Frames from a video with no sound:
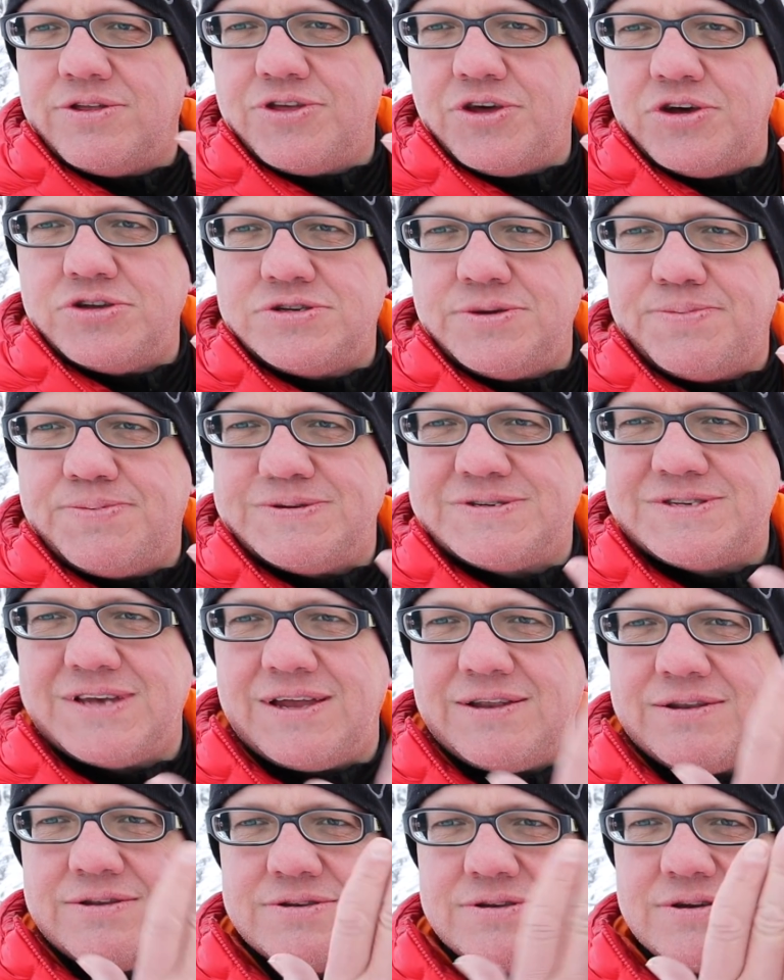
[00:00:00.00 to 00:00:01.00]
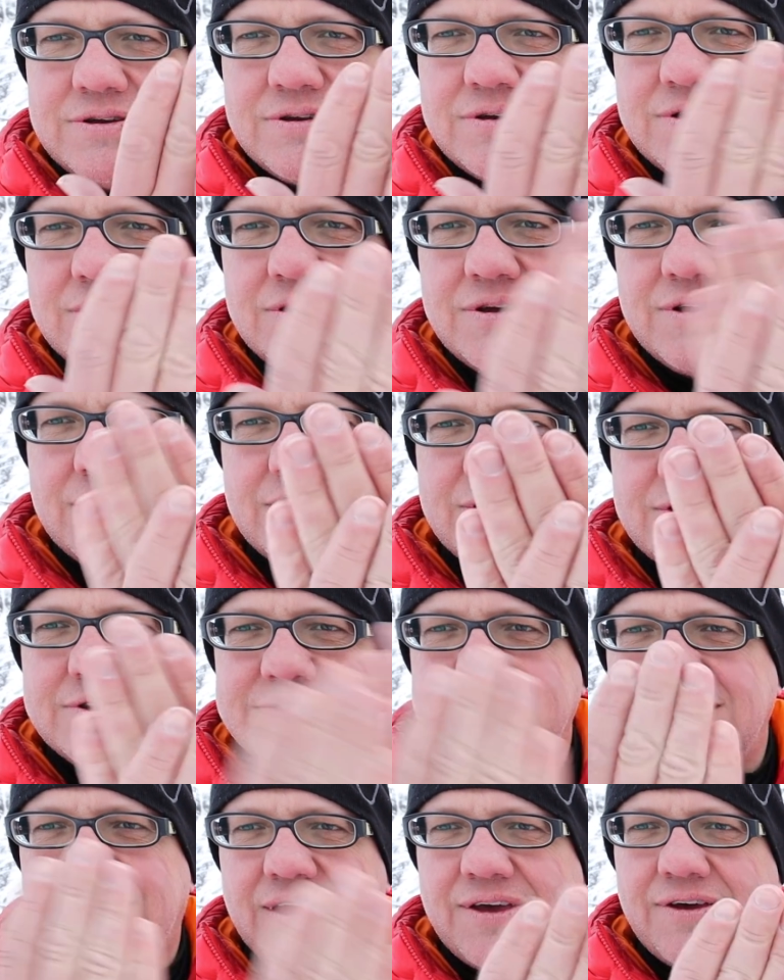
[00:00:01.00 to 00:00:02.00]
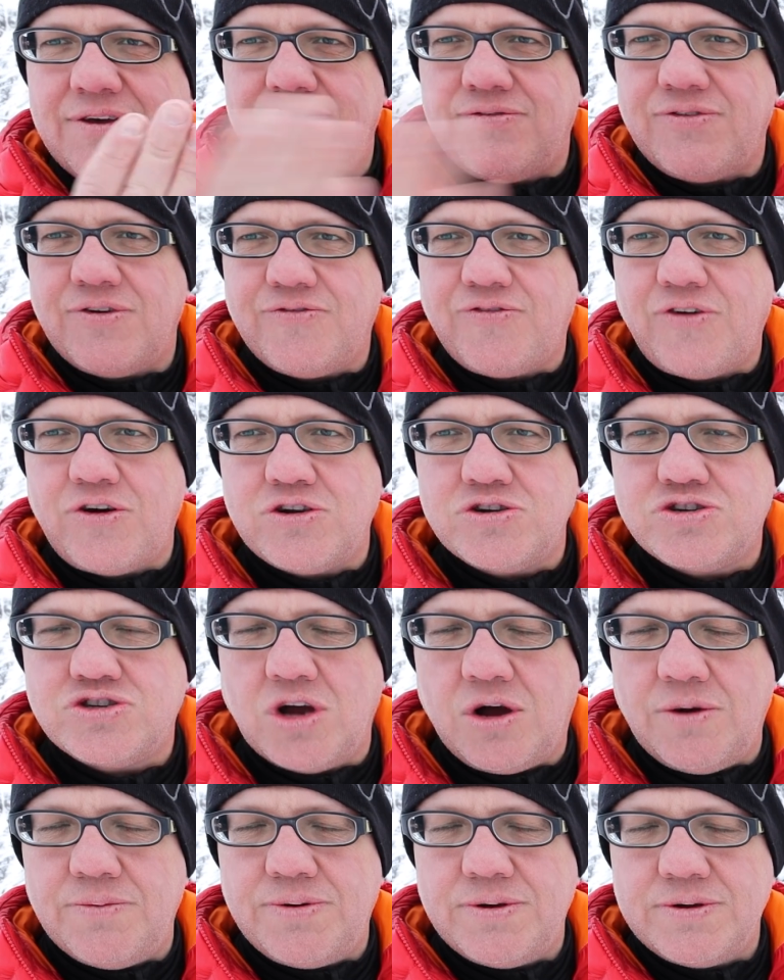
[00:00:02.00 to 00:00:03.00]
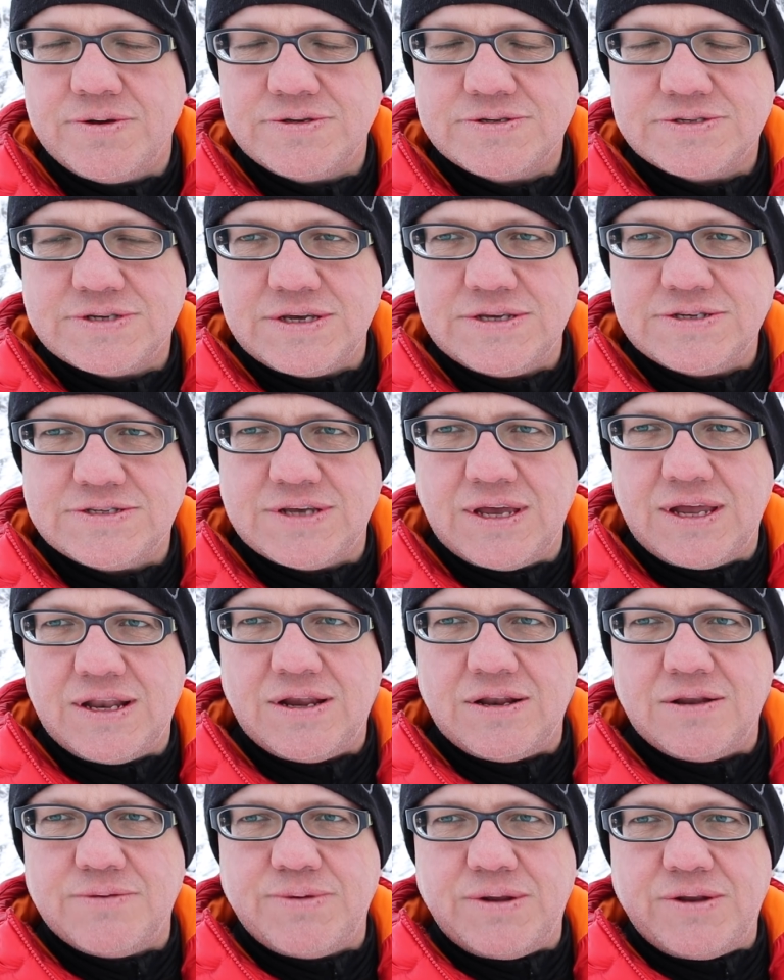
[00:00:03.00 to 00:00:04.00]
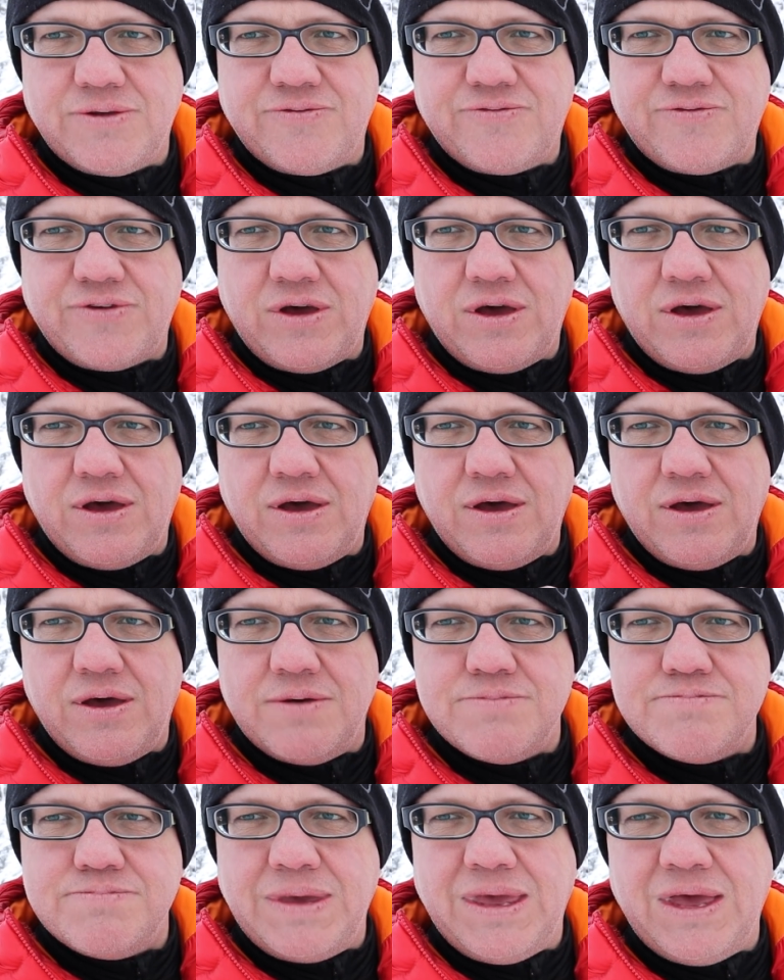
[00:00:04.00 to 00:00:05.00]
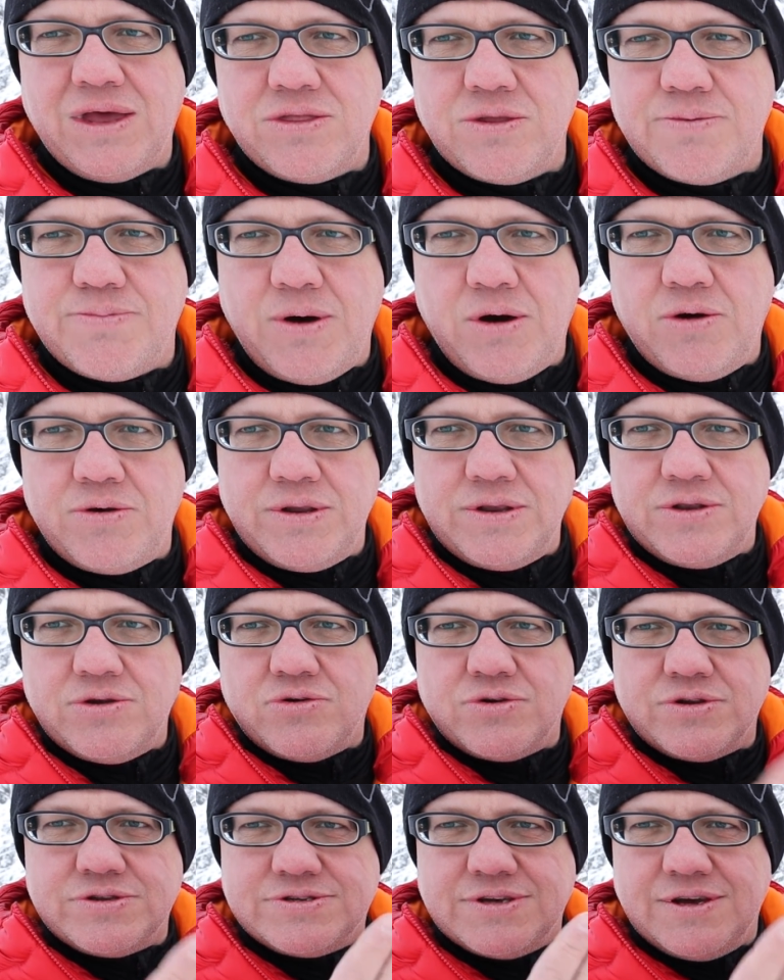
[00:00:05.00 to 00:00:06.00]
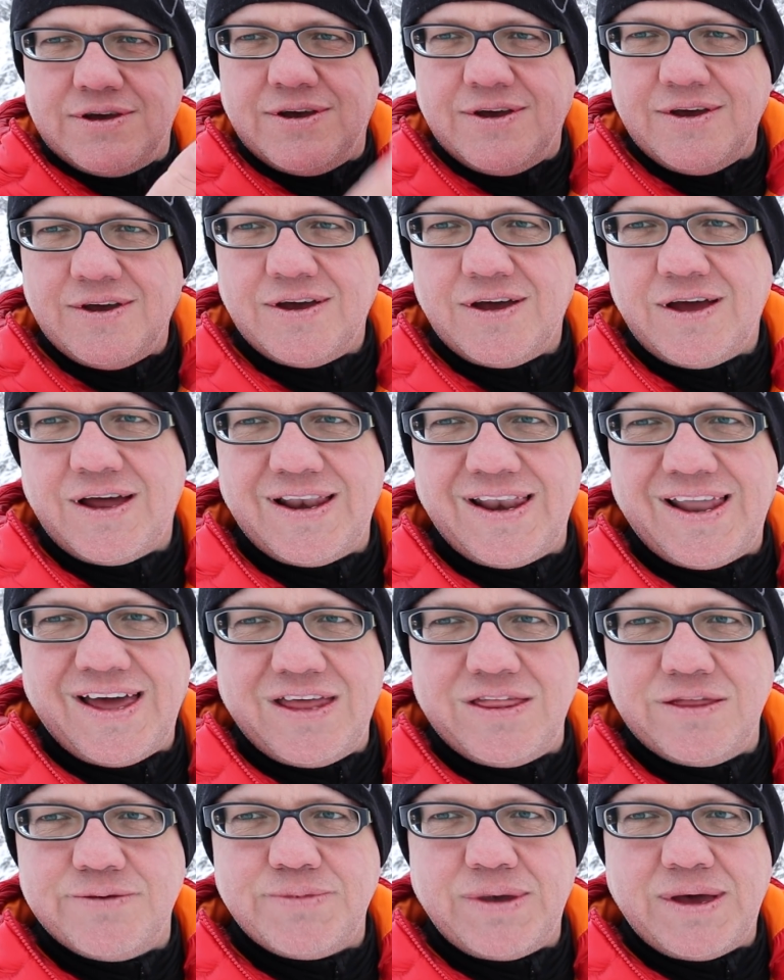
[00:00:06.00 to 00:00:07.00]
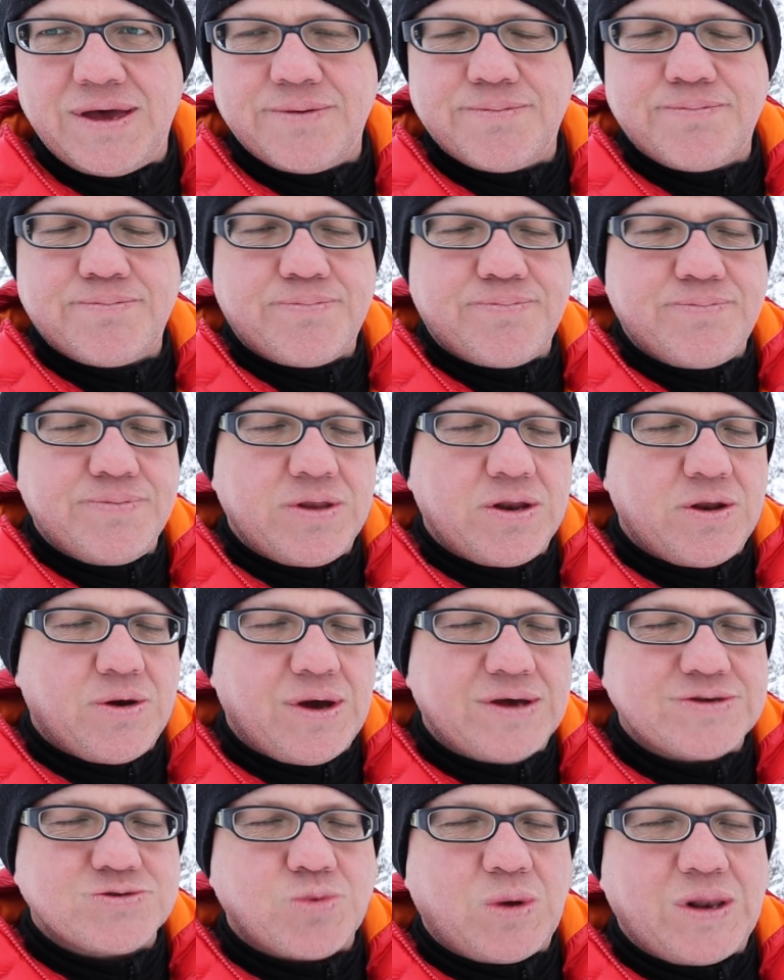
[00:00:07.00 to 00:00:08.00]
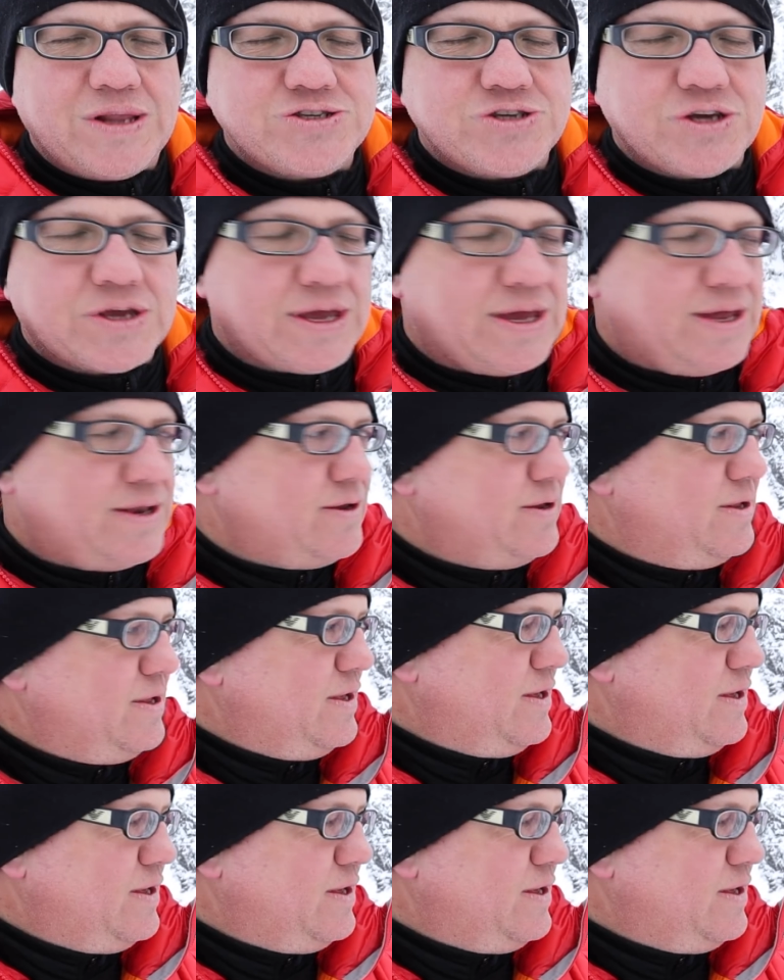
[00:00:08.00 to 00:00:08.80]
30% to give Photoshop CC a little bit of meat on the bone in order to align them, you know, as well as you can.